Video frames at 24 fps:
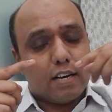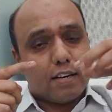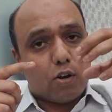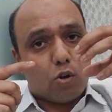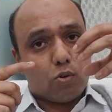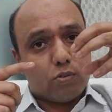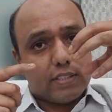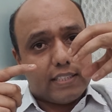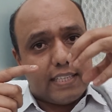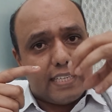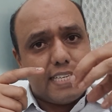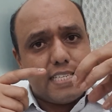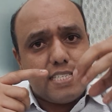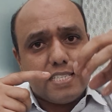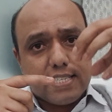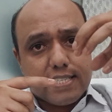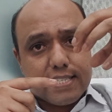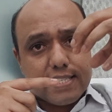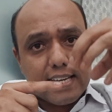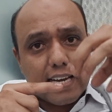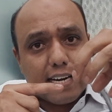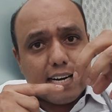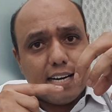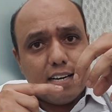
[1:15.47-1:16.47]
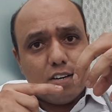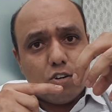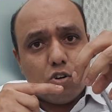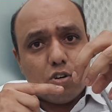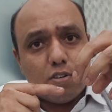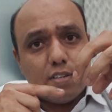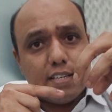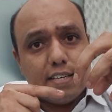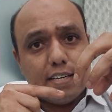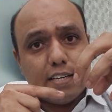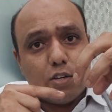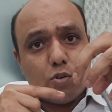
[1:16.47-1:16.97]
Now these second
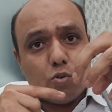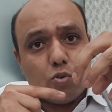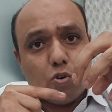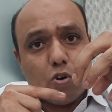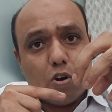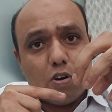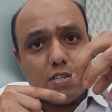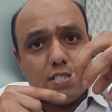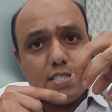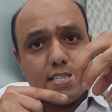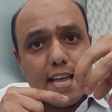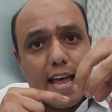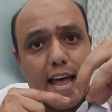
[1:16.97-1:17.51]
order neurons